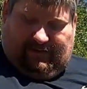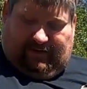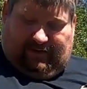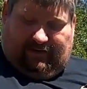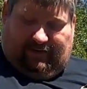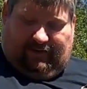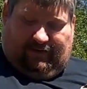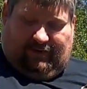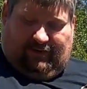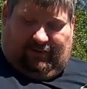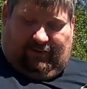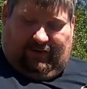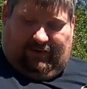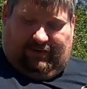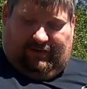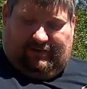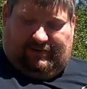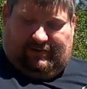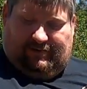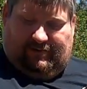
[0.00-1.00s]
and cook
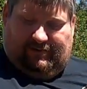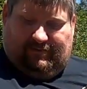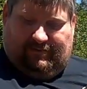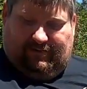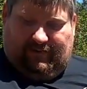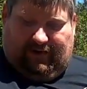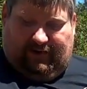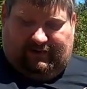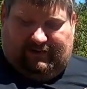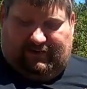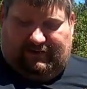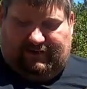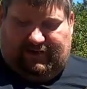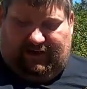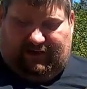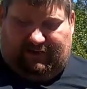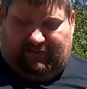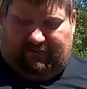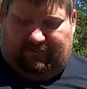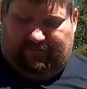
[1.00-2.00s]
with us. Ain't they,
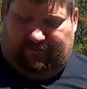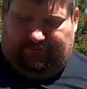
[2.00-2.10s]
Jacob?